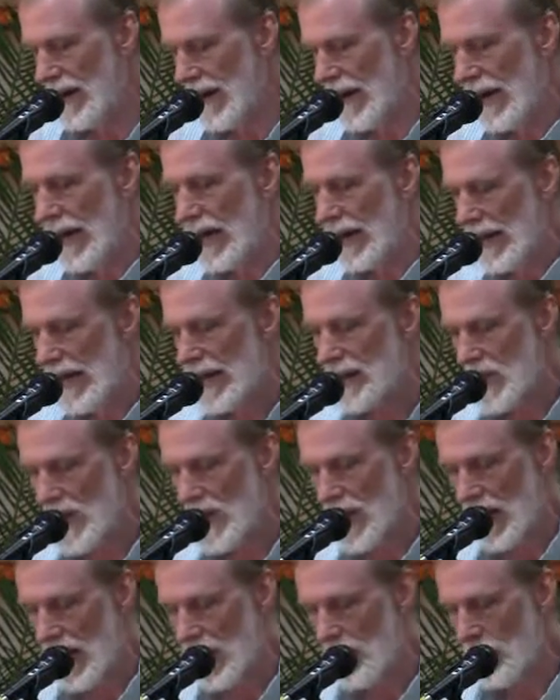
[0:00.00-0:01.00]
highly
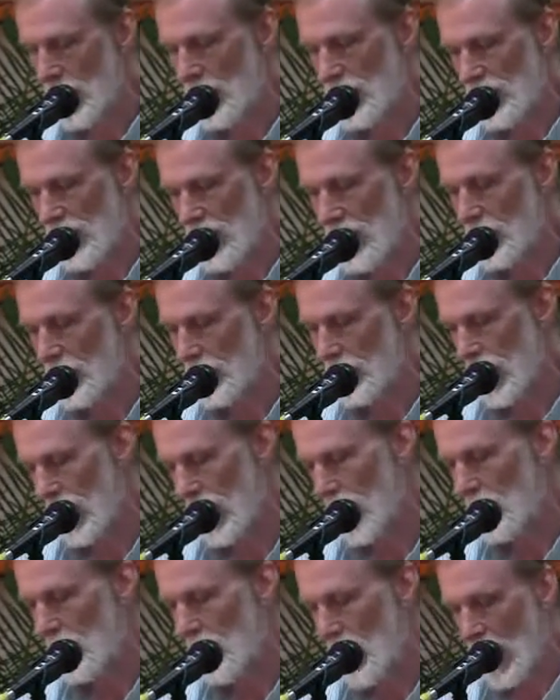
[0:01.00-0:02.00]
educated, mostly
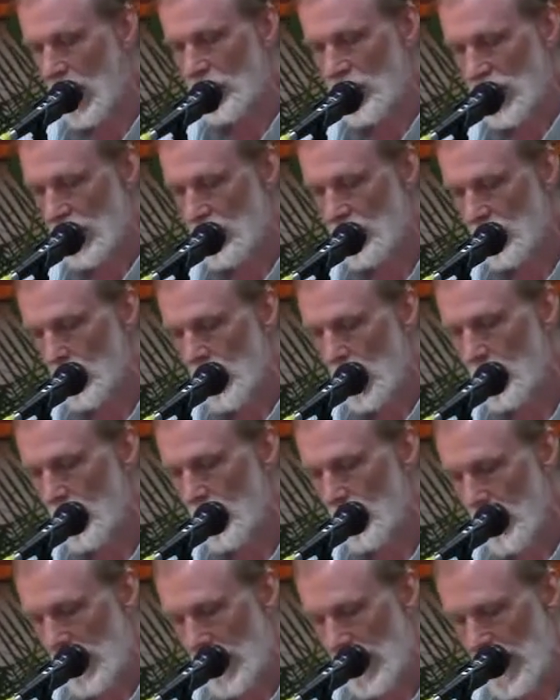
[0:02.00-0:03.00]
Brahmins
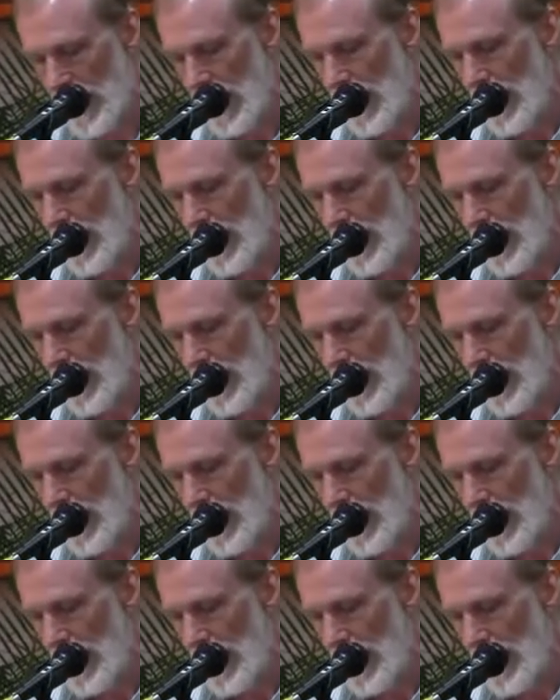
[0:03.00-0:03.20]
probably,